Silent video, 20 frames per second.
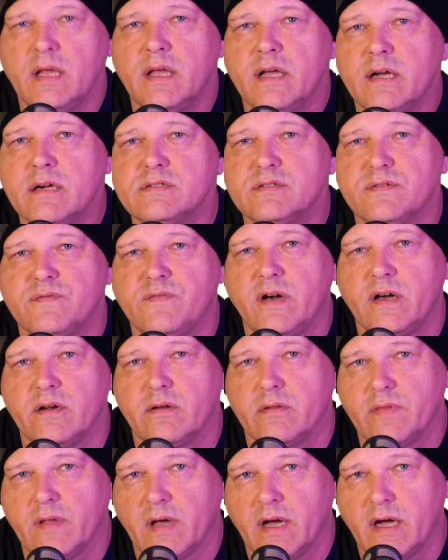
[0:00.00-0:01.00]
Here's the
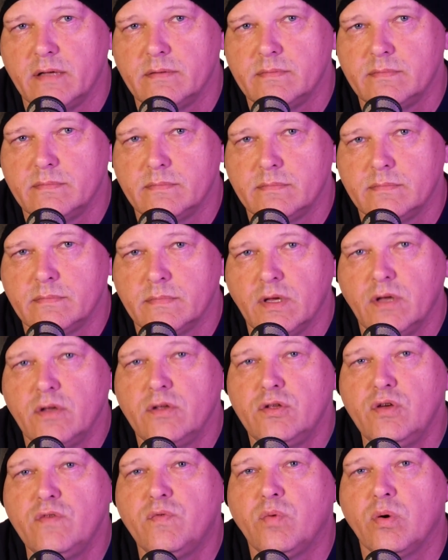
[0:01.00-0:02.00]
final thought
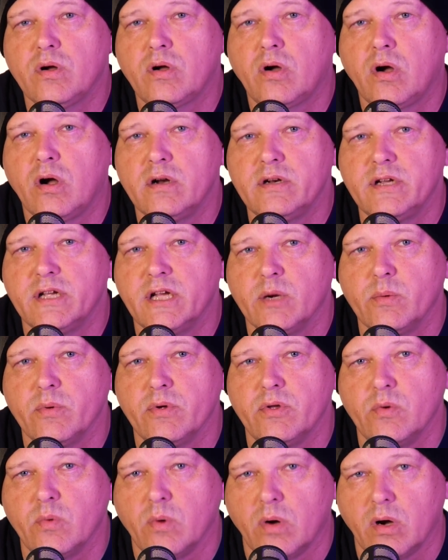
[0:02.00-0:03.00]
you've worked hard to get
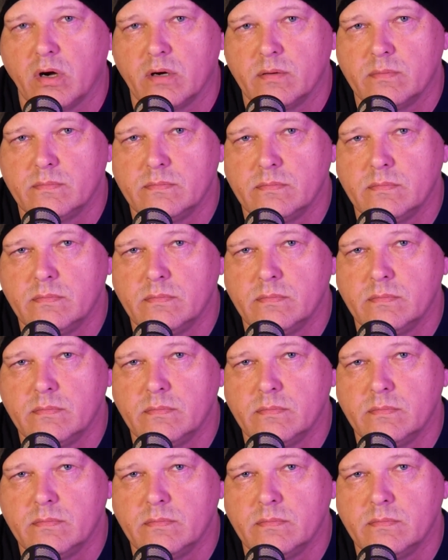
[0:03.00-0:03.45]
where you are.